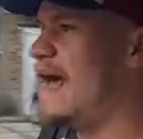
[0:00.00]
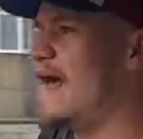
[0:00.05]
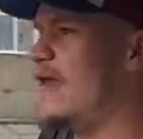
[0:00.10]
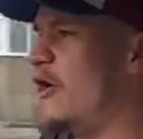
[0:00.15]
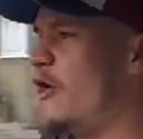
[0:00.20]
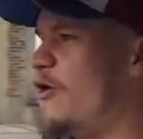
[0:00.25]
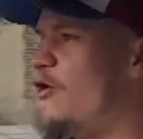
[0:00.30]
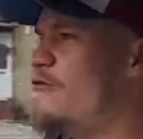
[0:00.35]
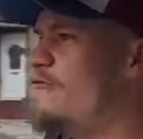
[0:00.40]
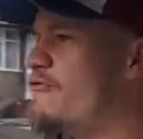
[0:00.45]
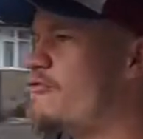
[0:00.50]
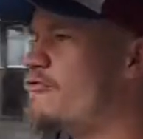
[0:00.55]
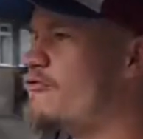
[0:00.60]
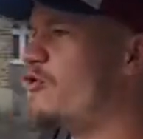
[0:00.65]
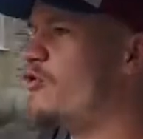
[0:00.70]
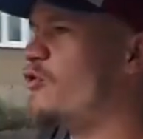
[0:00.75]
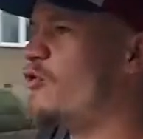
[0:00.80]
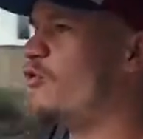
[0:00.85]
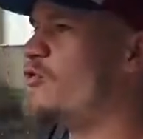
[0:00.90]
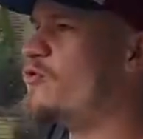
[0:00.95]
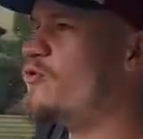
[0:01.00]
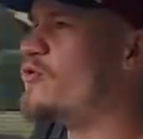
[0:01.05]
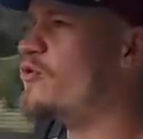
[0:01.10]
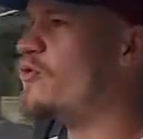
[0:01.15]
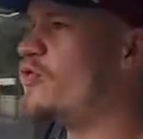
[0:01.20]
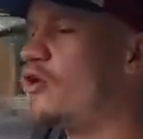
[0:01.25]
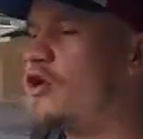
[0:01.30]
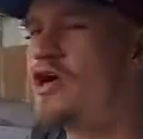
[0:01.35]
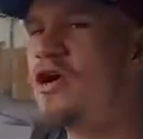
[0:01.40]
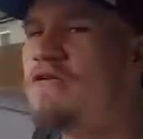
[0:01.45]
and overall
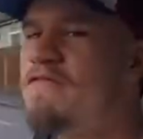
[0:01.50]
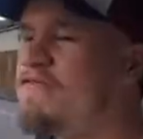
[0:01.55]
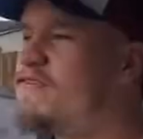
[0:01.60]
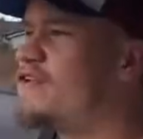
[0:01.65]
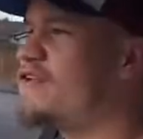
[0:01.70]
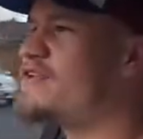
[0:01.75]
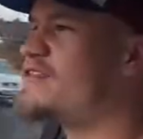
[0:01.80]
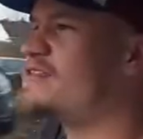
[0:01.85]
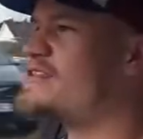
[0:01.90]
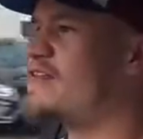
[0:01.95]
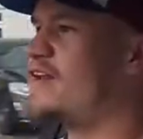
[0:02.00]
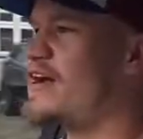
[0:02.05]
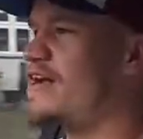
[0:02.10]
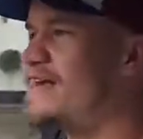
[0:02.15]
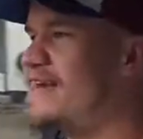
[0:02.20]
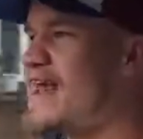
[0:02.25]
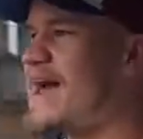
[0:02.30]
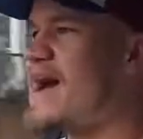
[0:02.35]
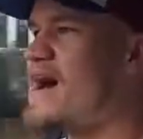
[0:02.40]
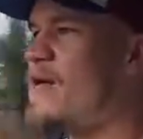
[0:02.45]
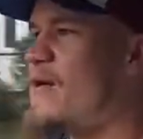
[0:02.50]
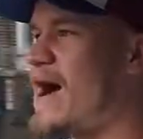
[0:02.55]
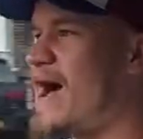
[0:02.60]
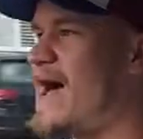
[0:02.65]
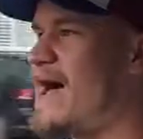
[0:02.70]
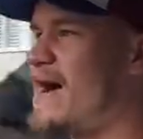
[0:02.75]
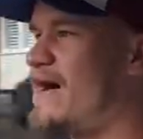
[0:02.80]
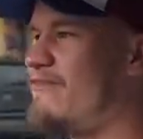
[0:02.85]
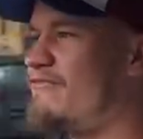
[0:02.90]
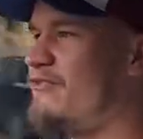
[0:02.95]
the confidence that I now
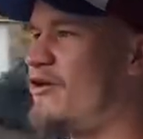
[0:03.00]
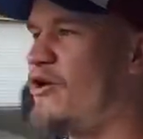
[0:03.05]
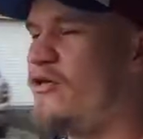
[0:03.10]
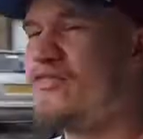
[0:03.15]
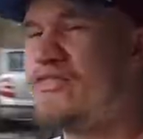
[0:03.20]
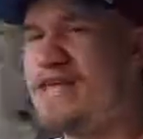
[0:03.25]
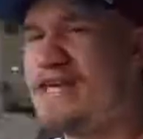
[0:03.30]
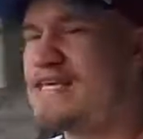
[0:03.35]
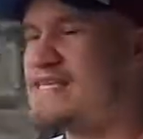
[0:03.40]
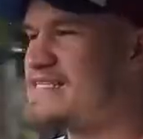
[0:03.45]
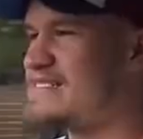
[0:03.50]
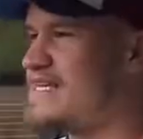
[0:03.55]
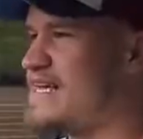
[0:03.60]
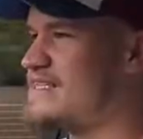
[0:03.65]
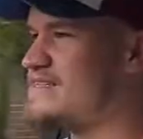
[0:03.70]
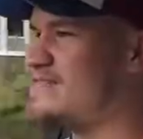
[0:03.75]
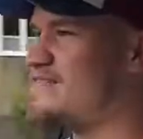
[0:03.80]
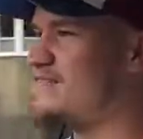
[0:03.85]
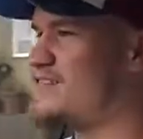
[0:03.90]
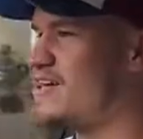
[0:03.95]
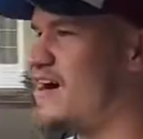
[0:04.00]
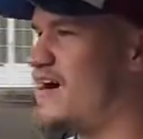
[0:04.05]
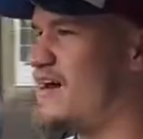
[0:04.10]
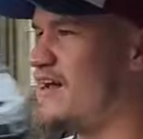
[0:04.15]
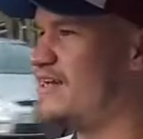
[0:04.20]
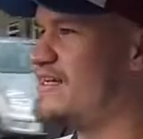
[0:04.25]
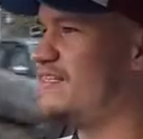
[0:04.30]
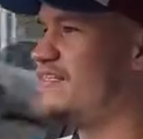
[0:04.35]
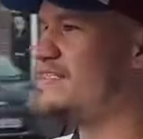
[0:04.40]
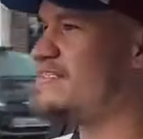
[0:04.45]
have on these set of
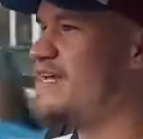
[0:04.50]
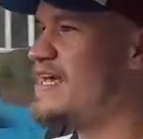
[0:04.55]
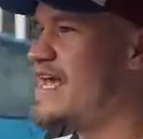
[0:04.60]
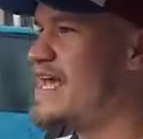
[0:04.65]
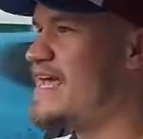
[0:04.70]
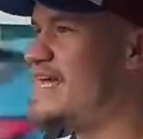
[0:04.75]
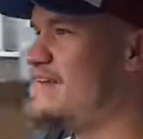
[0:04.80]
tyres